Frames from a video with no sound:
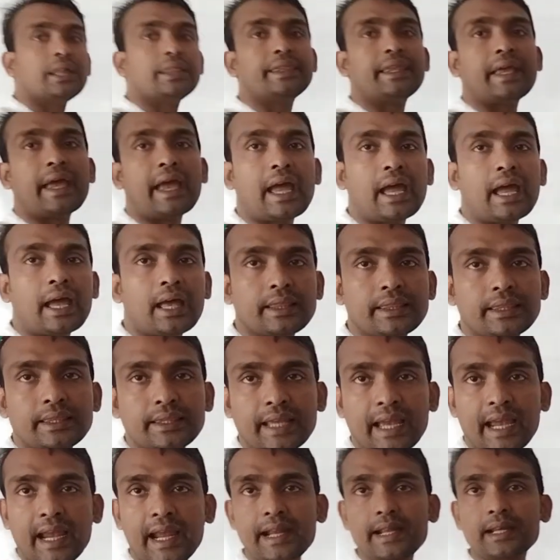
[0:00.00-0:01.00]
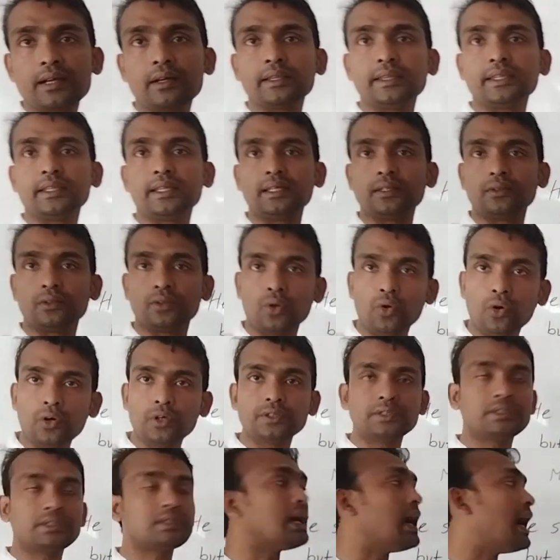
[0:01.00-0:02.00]
that
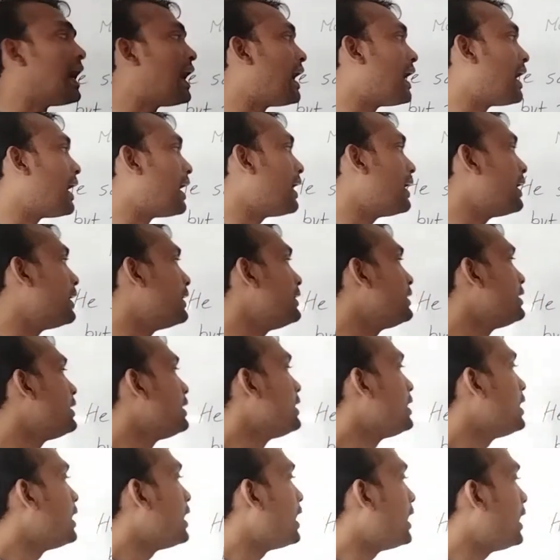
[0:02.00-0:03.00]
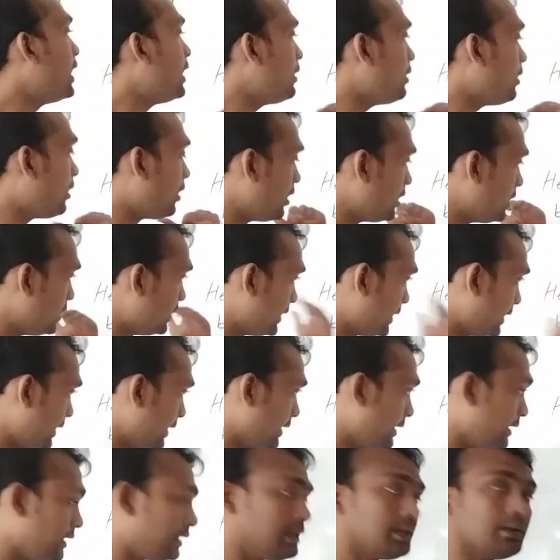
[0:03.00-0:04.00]
those are
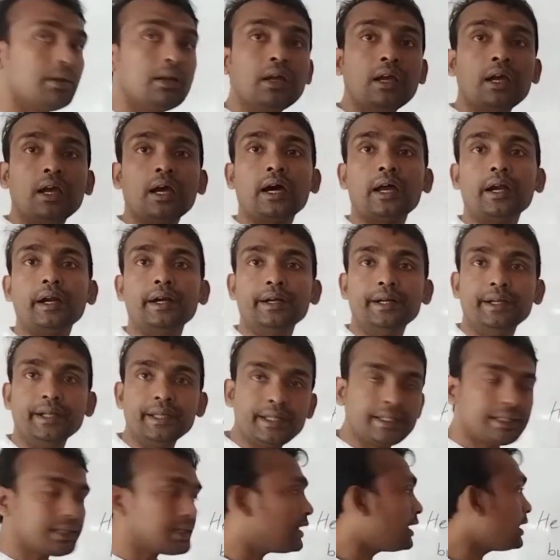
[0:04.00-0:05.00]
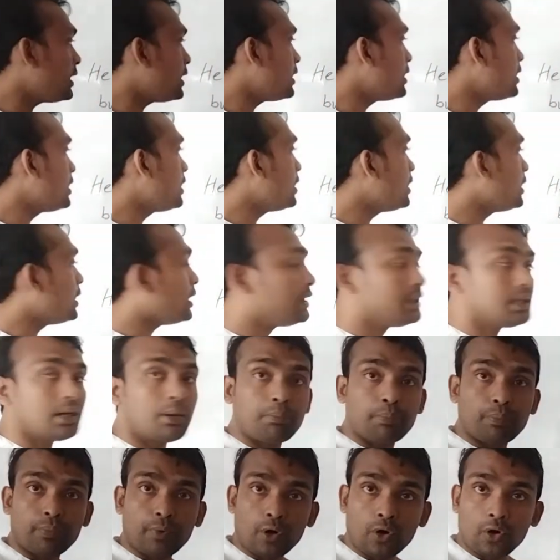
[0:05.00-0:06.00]
already written in the
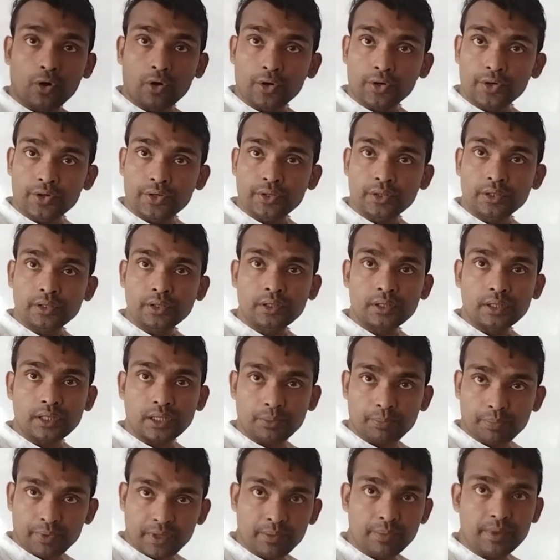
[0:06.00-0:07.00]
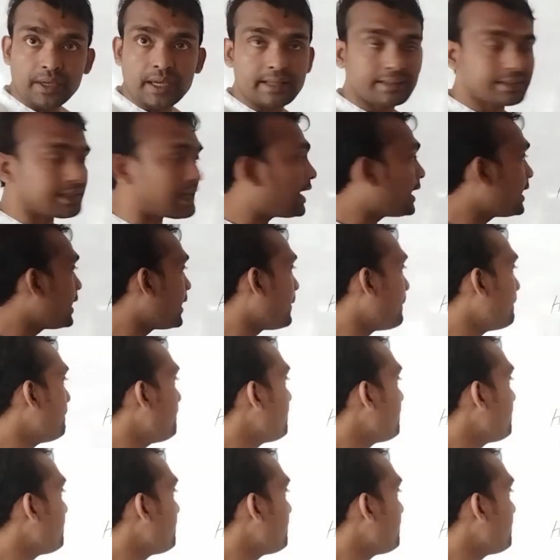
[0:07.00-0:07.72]
board in previous IM,